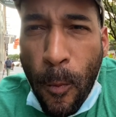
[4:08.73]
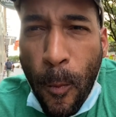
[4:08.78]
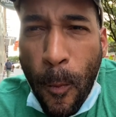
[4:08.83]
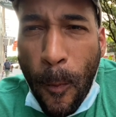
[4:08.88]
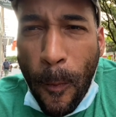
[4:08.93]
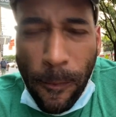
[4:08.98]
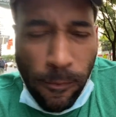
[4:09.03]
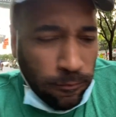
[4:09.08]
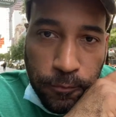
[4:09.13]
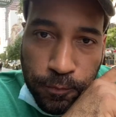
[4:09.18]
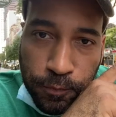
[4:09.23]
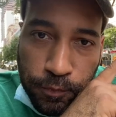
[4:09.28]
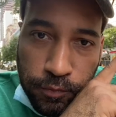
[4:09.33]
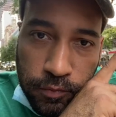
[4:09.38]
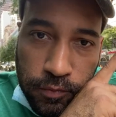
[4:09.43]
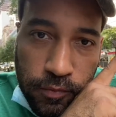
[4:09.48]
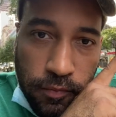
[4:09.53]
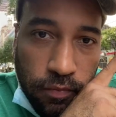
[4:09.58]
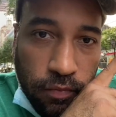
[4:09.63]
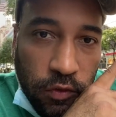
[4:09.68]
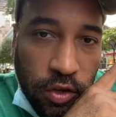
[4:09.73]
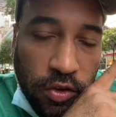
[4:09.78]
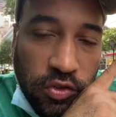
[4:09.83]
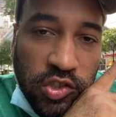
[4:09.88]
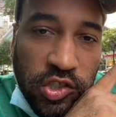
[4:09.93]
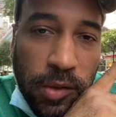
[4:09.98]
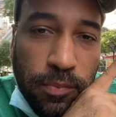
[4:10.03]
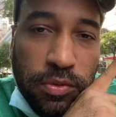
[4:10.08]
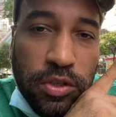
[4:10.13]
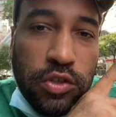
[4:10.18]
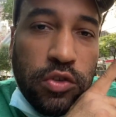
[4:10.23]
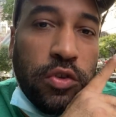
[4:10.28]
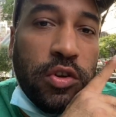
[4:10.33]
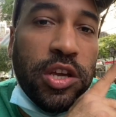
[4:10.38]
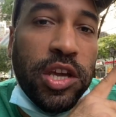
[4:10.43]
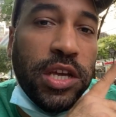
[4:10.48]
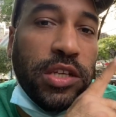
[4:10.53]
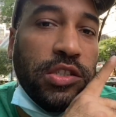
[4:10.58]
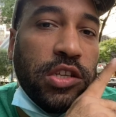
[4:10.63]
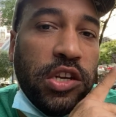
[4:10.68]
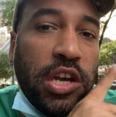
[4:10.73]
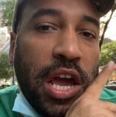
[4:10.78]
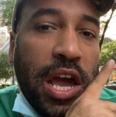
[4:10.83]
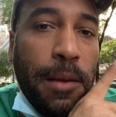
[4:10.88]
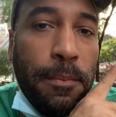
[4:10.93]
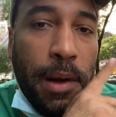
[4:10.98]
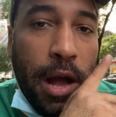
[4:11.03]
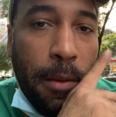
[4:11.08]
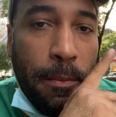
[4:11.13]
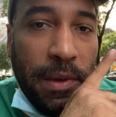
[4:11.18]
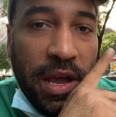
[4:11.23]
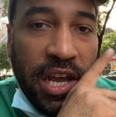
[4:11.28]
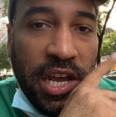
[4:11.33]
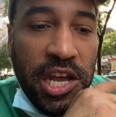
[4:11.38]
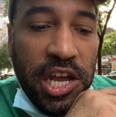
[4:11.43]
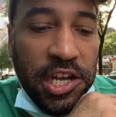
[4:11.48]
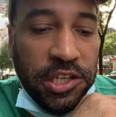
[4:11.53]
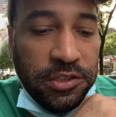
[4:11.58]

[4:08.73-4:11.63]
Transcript: Mm. Something you can't deny about Manhattan.